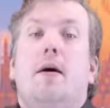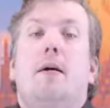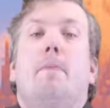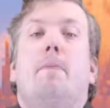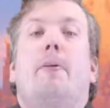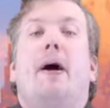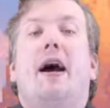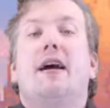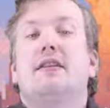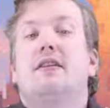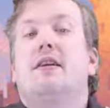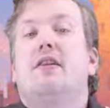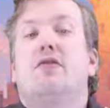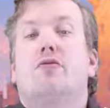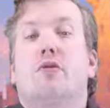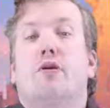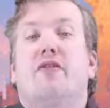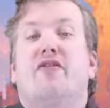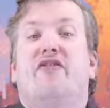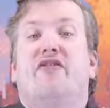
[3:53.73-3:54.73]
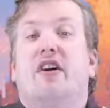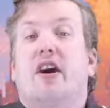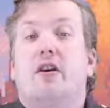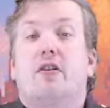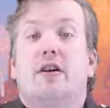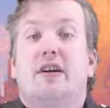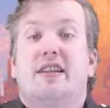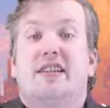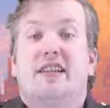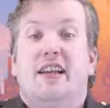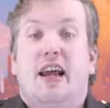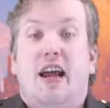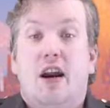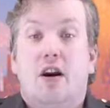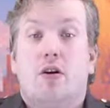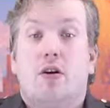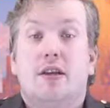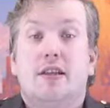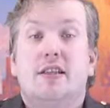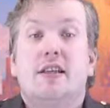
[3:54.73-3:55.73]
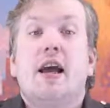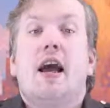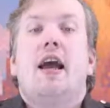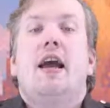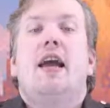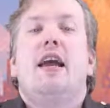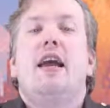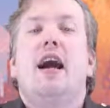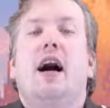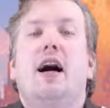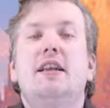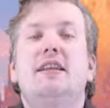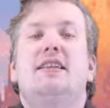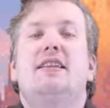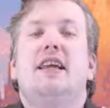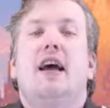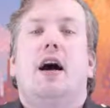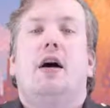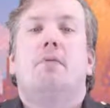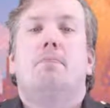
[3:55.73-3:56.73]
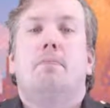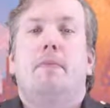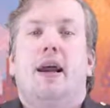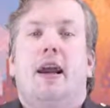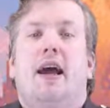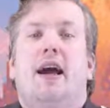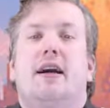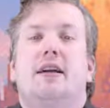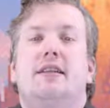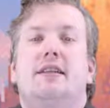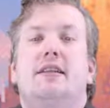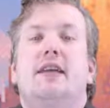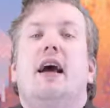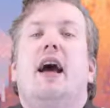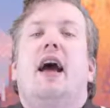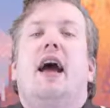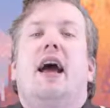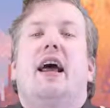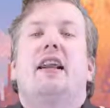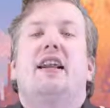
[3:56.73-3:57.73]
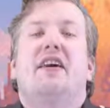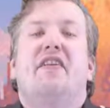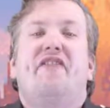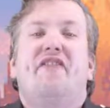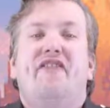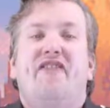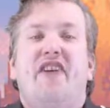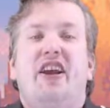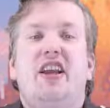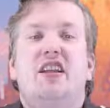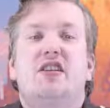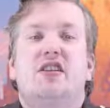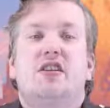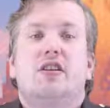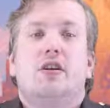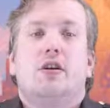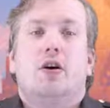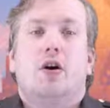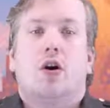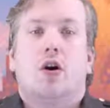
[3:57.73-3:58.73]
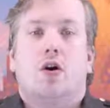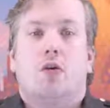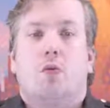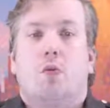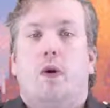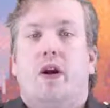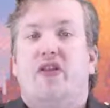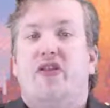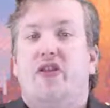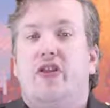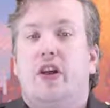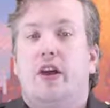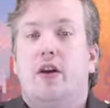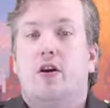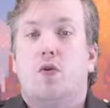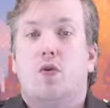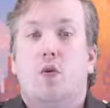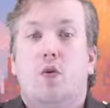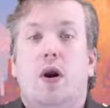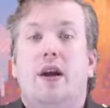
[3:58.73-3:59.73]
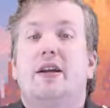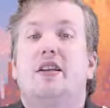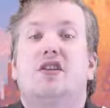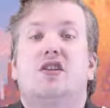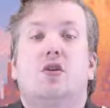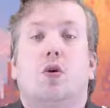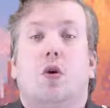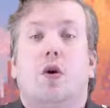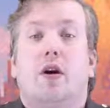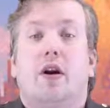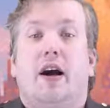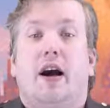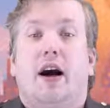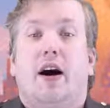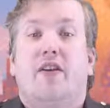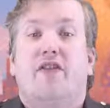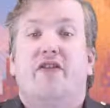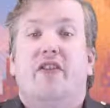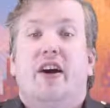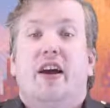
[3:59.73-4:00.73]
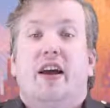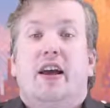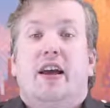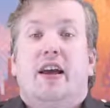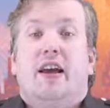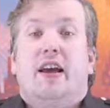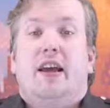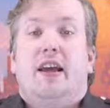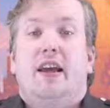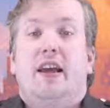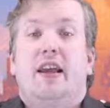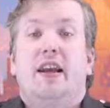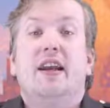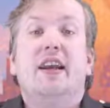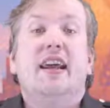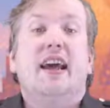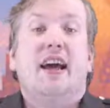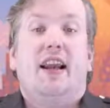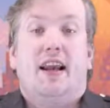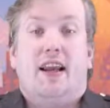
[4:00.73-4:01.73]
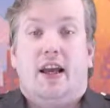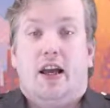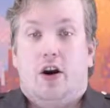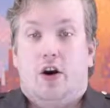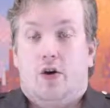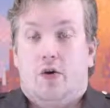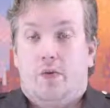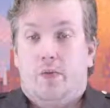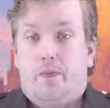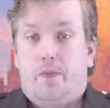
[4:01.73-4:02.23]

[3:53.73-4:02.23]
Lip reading: Passing through various eras, he hunts down Minax and defeats her with the quick sword of Inelio,